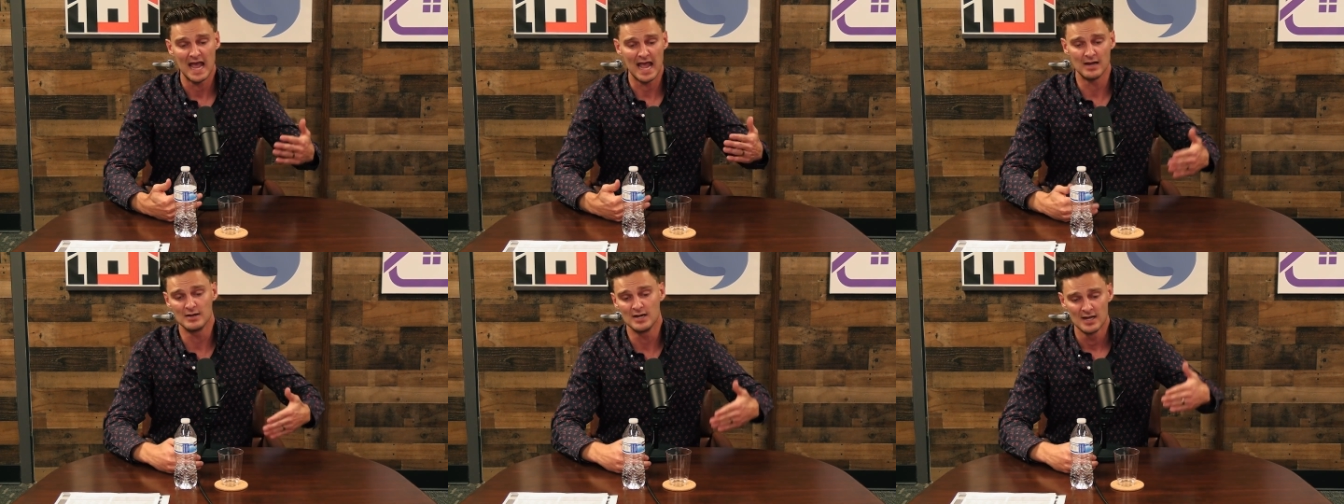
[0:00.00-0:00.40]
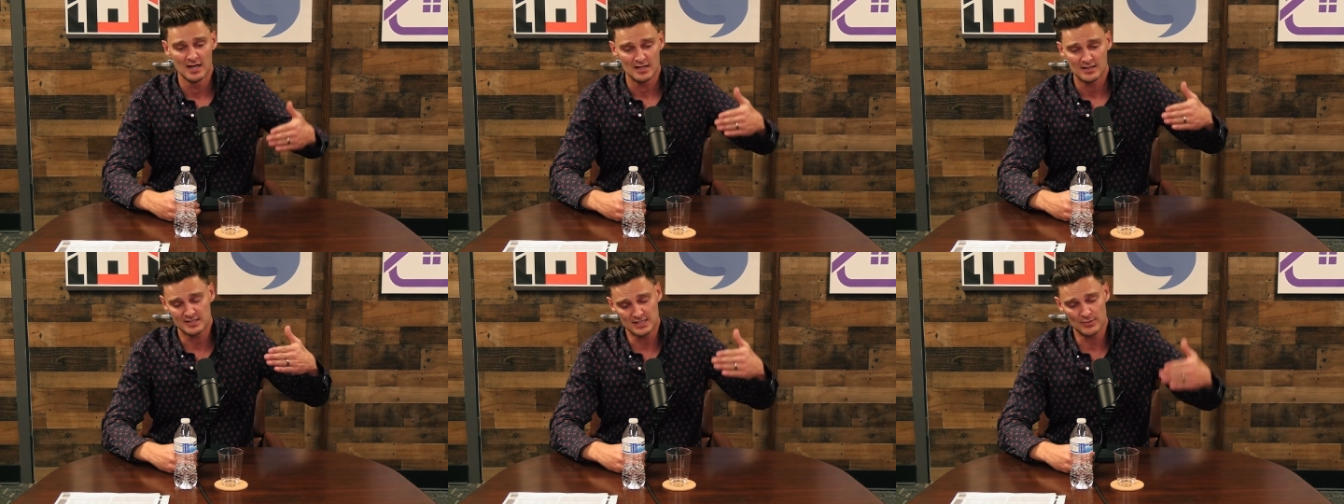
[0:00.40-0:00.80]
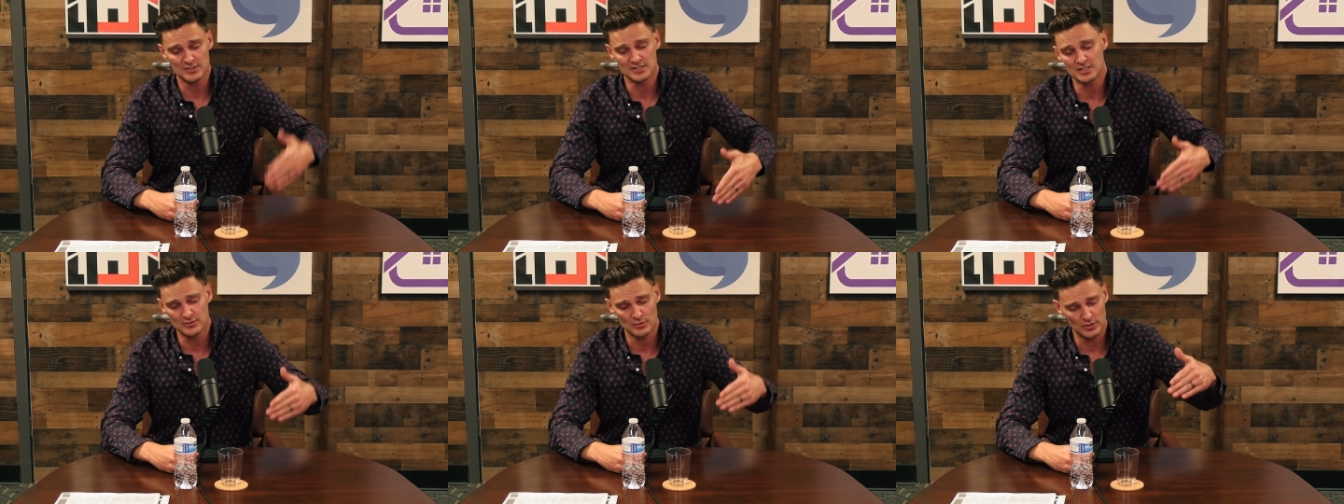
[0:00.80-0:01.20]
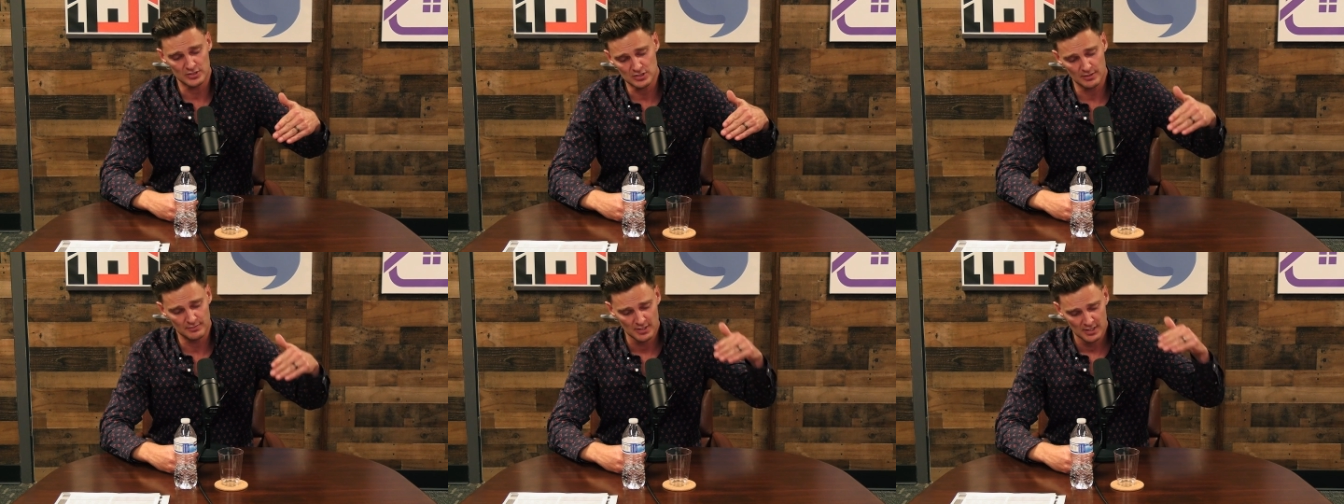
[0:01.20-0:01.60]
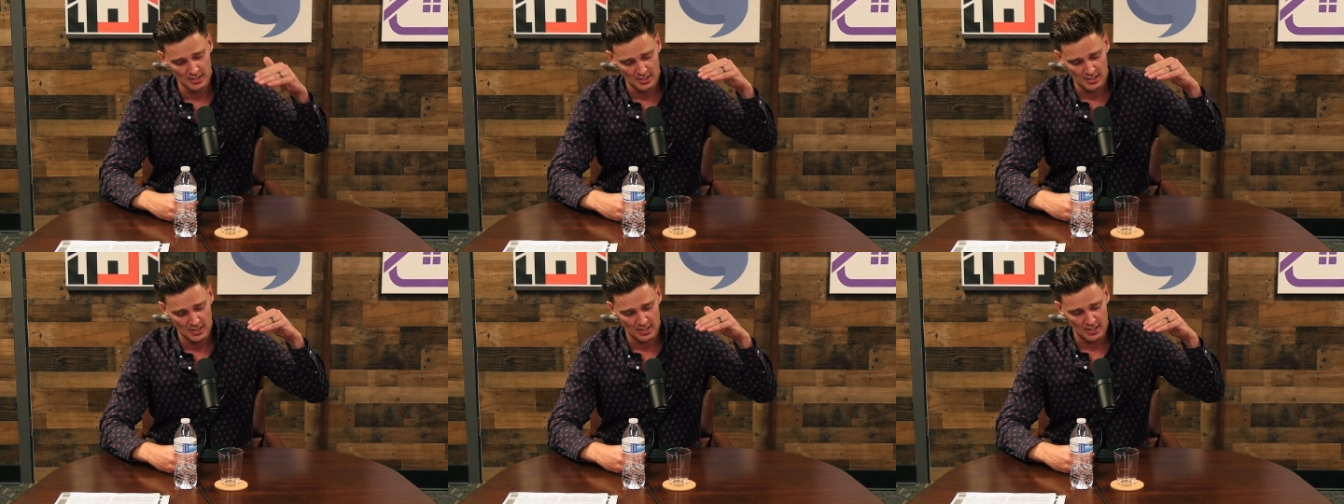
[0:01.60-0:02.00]
And someone said to me one time,
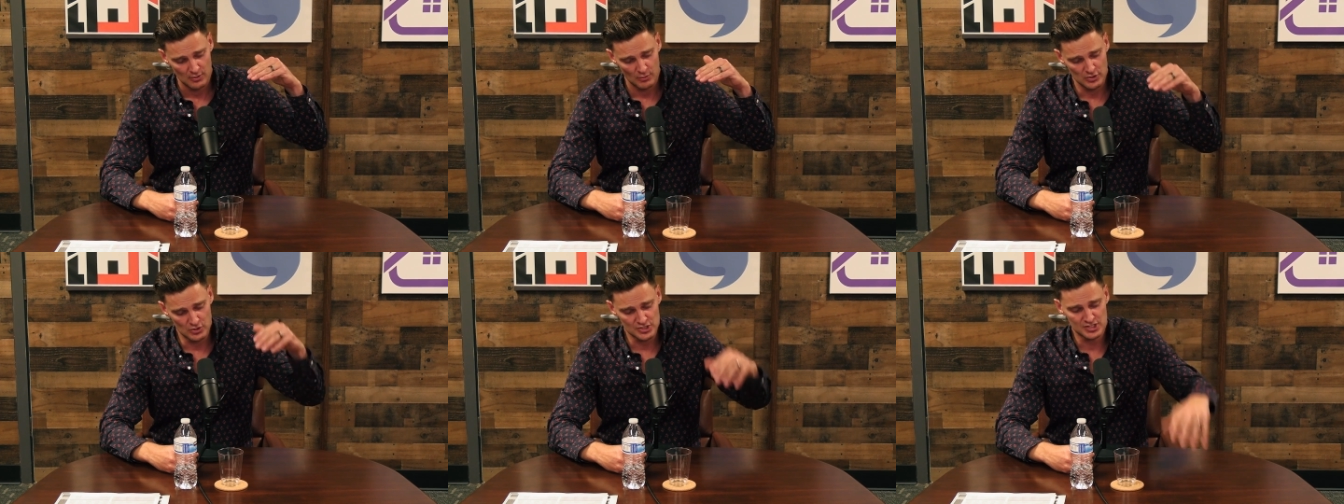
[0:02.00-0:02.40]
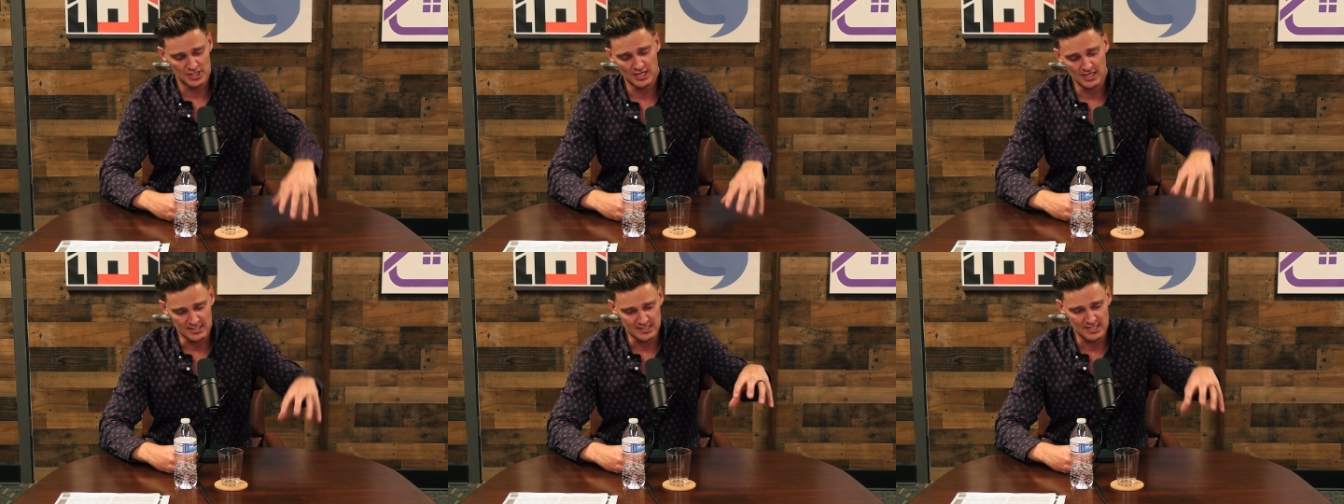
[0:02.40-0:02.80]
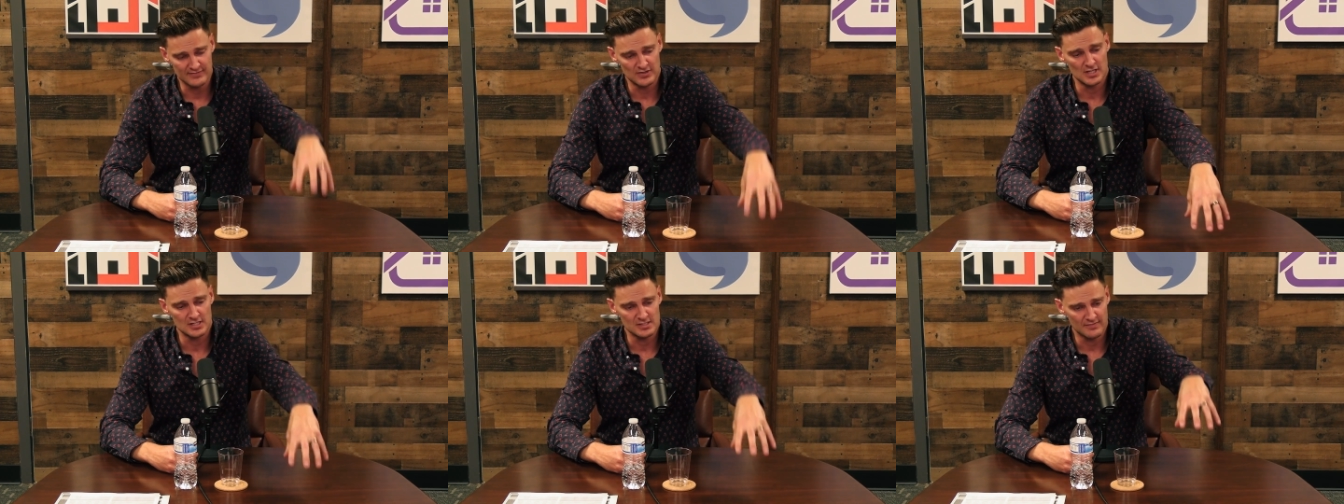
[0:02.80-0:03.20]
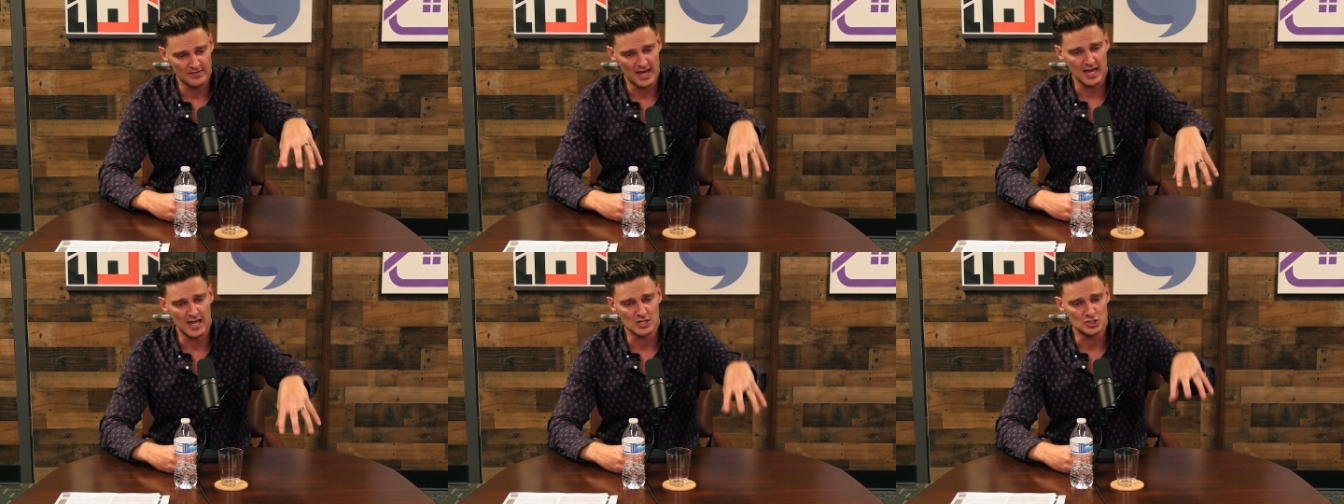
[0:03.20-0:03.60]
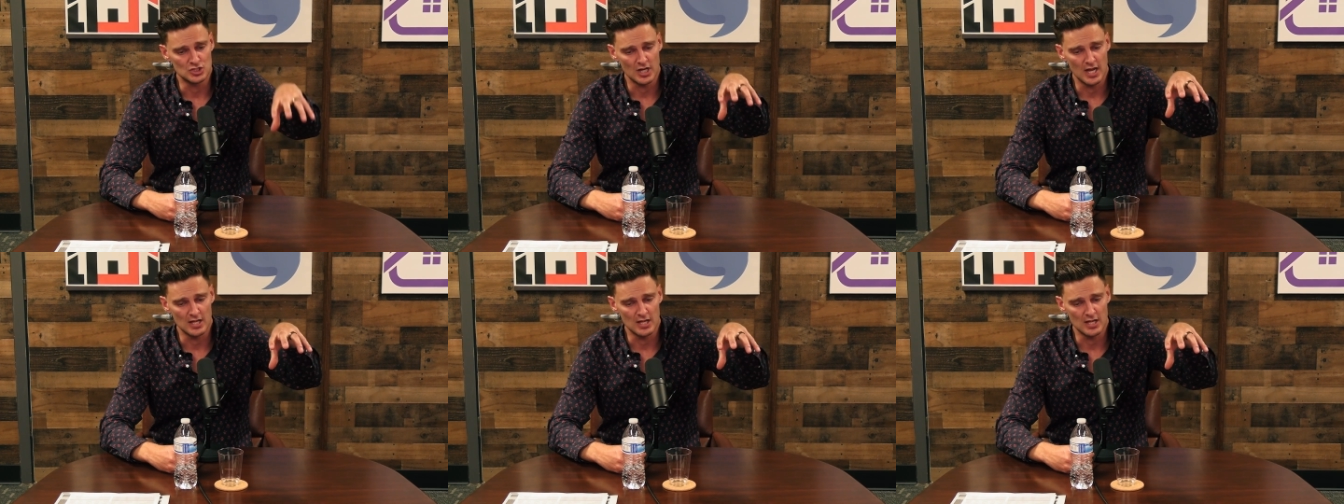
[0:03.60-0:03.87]
when you're sitting at seventy years of age